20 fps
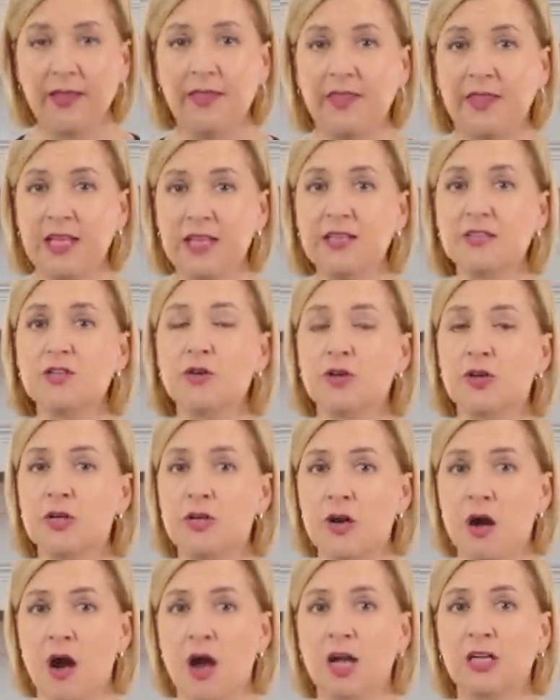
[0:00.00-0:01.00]
These
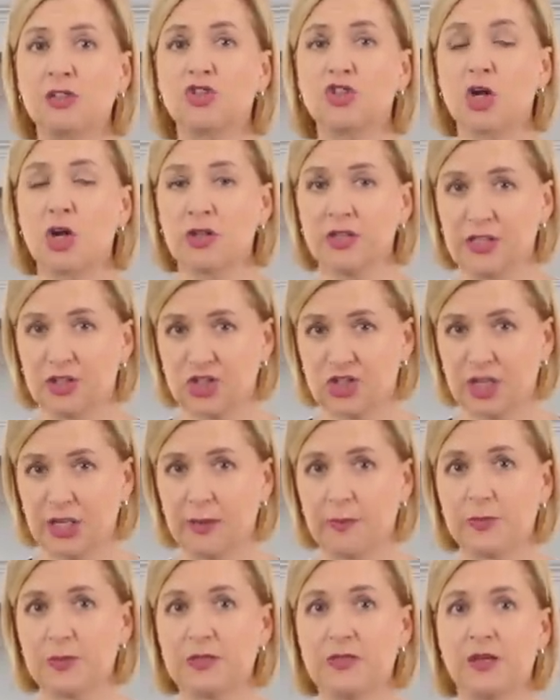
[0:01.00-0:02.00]
are not chocolate
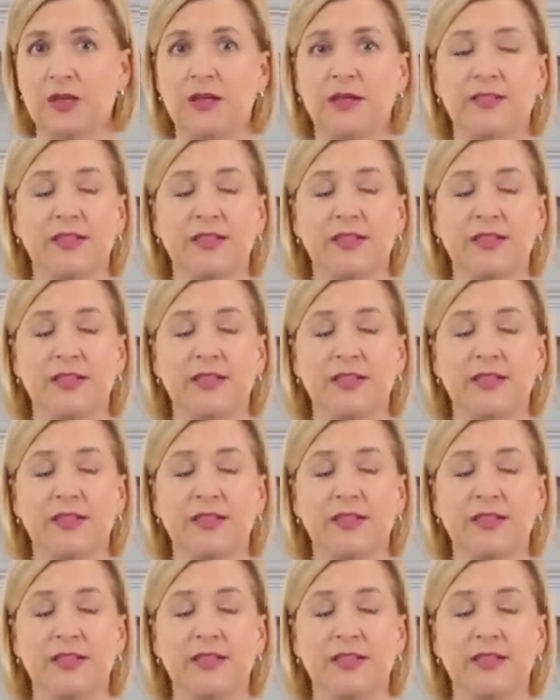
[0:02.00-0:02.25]
chips,